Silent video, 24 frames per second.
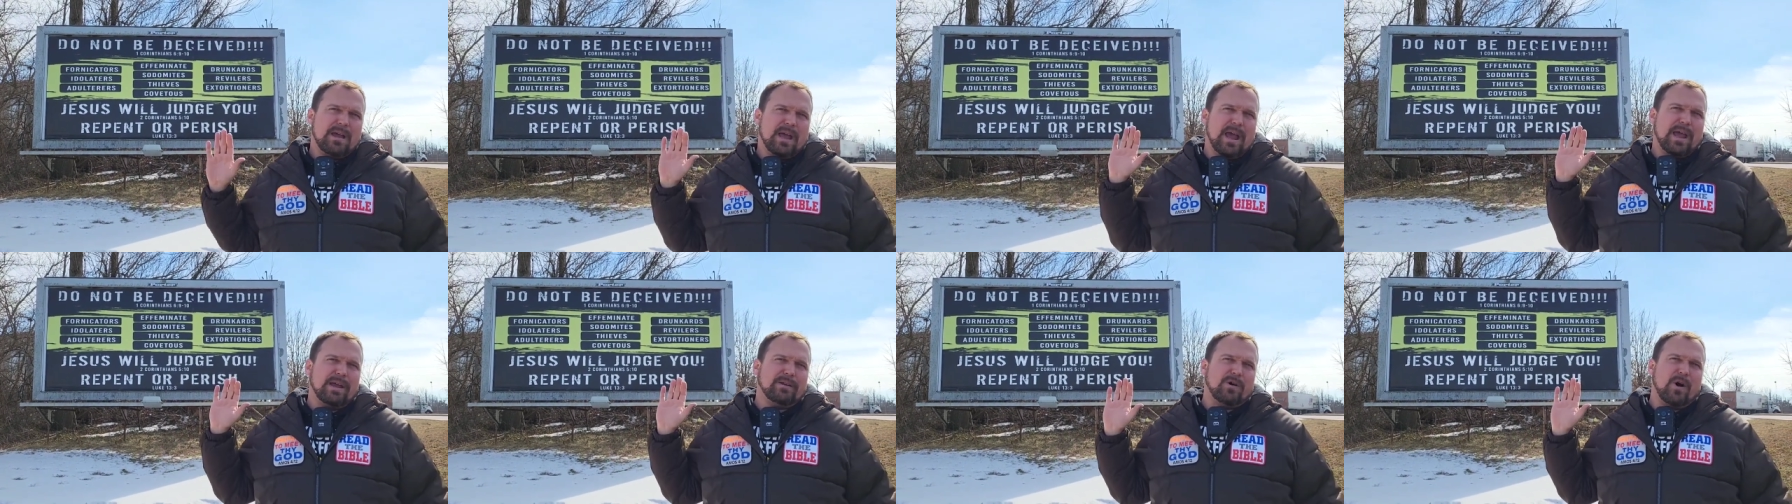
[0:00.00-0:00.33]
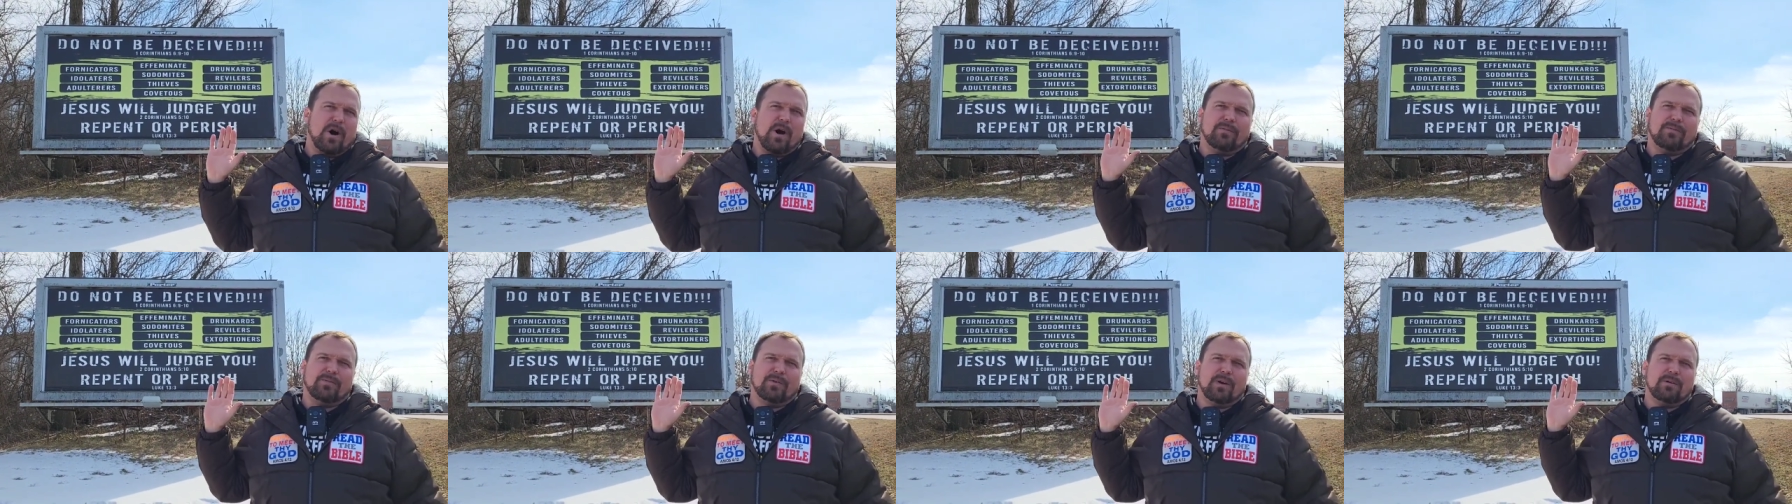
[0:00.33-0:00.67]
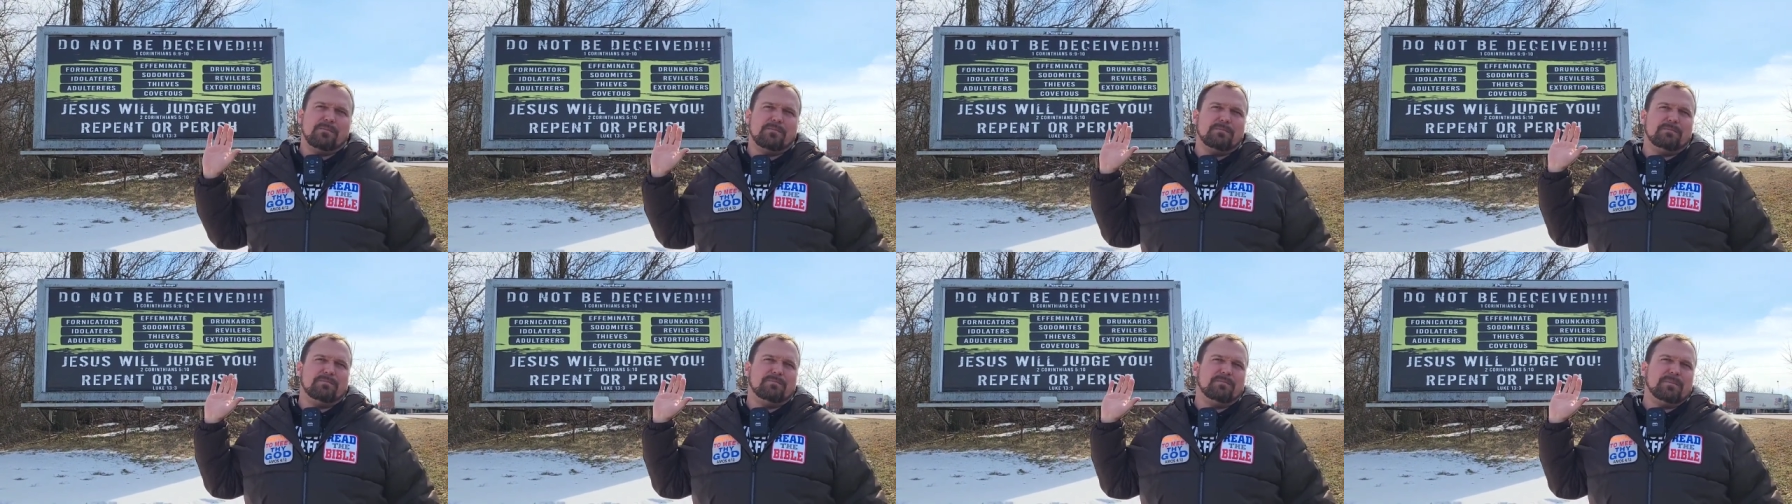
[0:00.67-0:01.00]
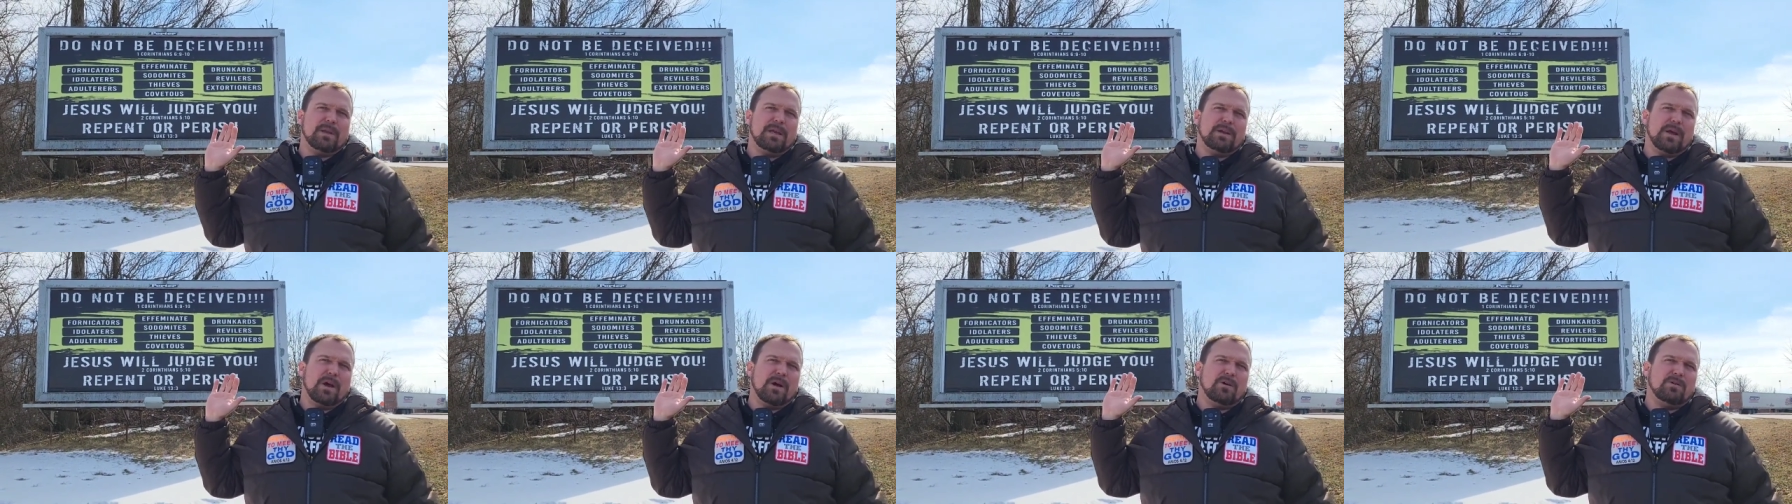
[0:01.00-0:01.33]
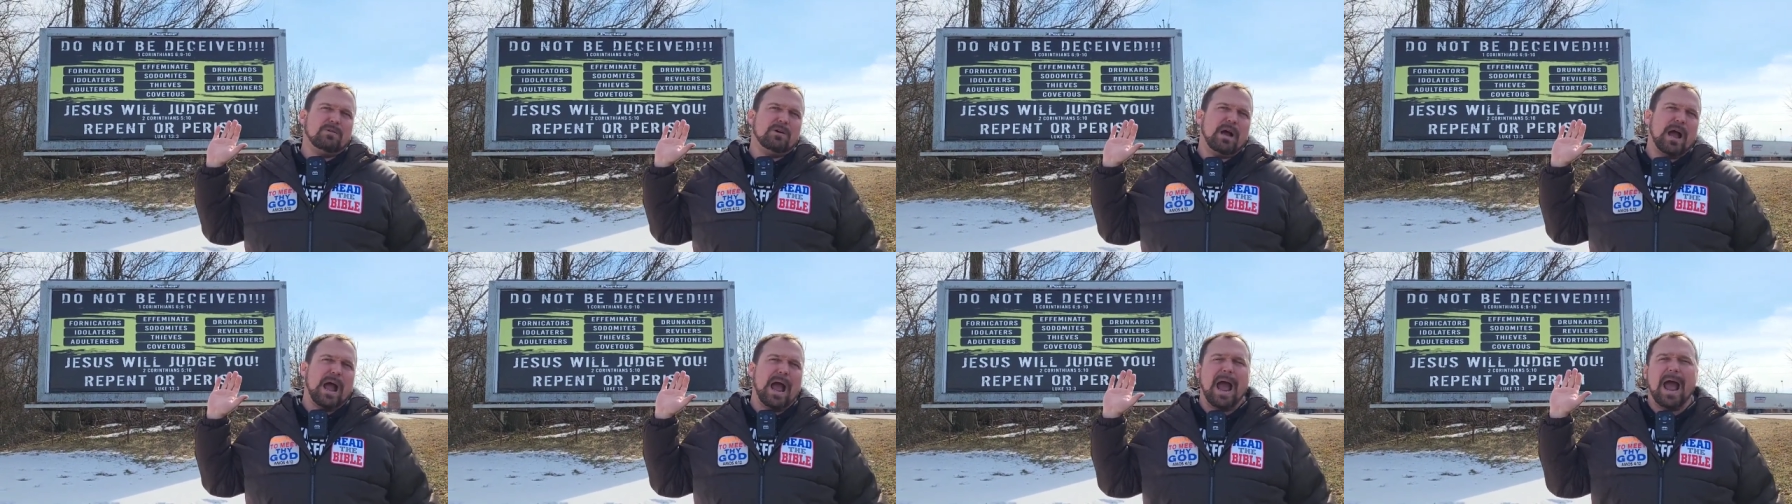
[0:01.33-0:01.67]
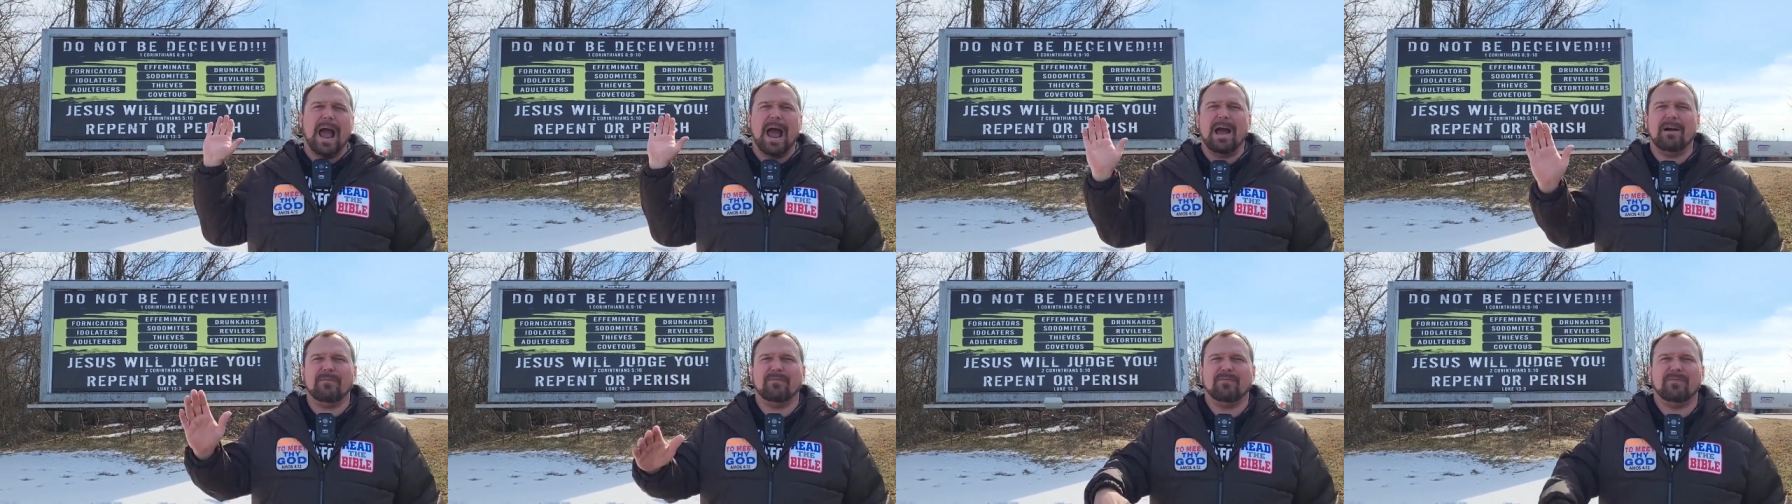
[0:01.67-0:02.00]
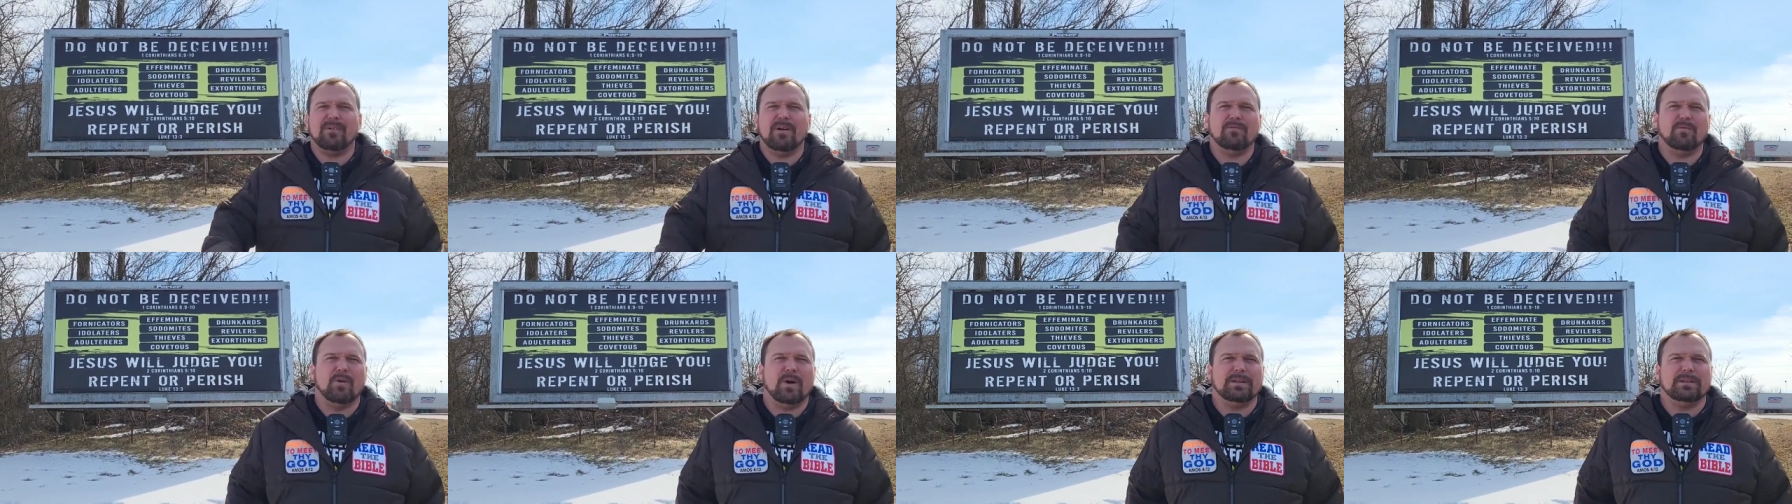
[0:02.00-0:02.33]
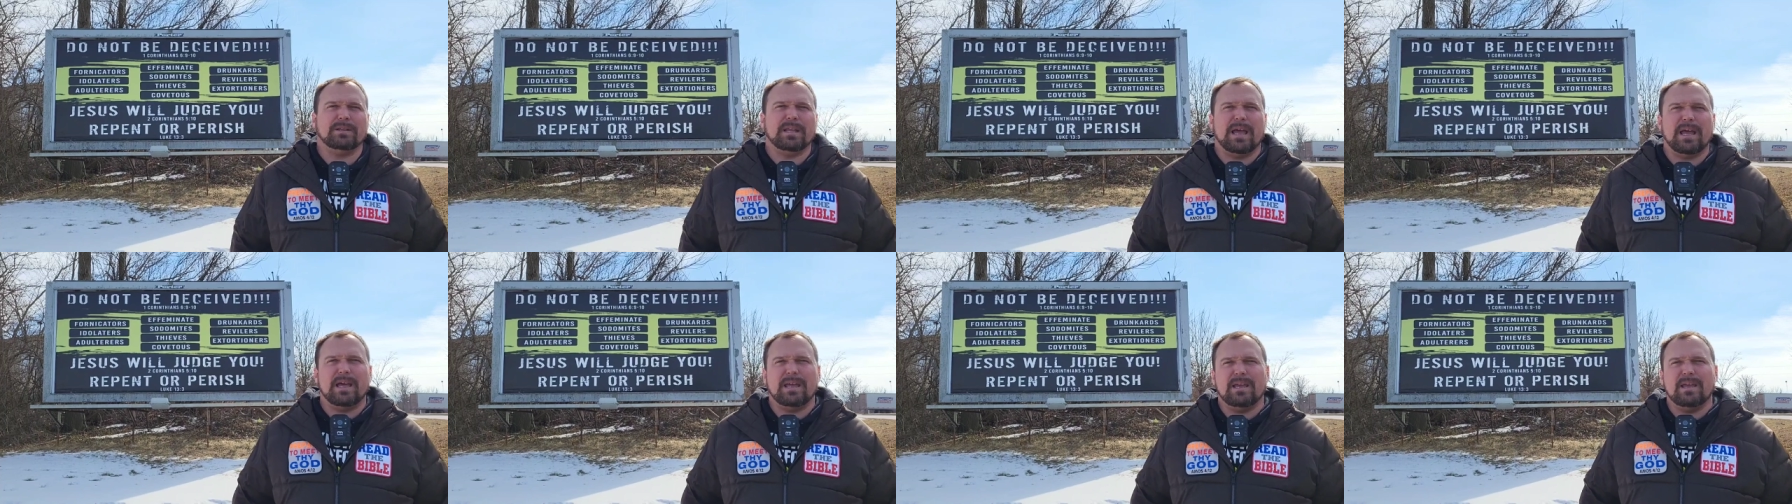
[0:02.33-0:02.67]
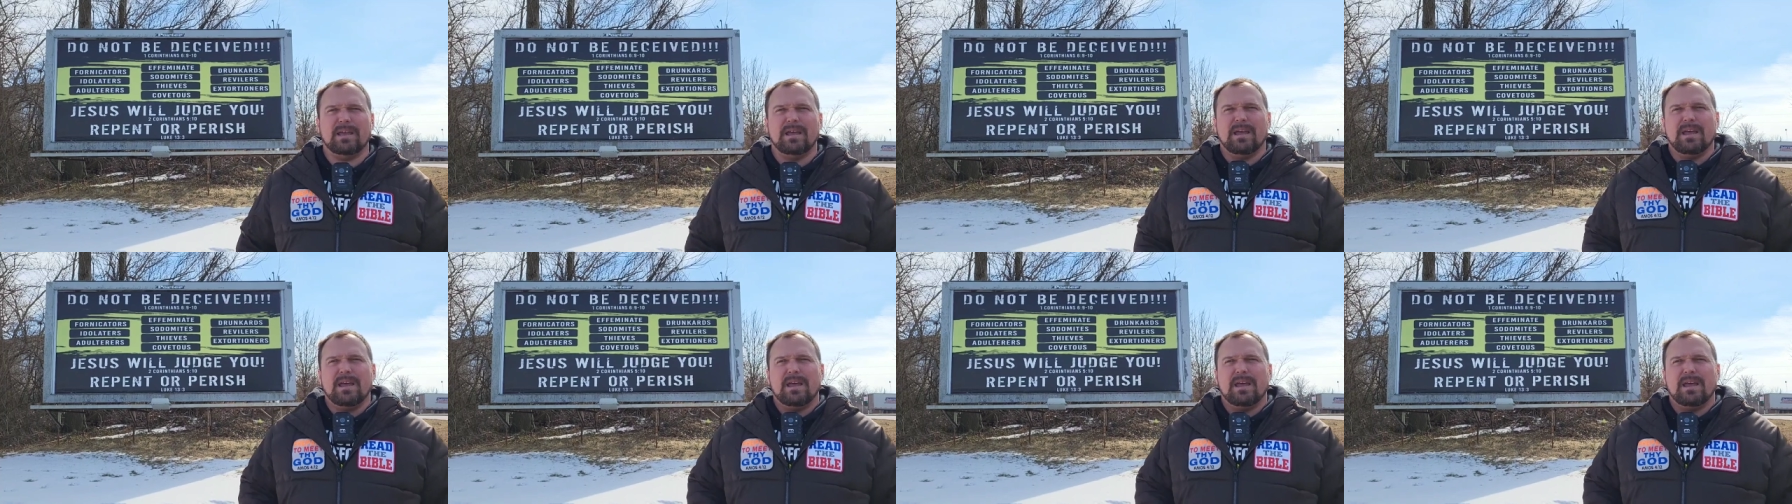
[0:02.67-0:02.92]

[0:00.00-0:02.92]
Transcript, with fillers: and offer them, you know, half of what they,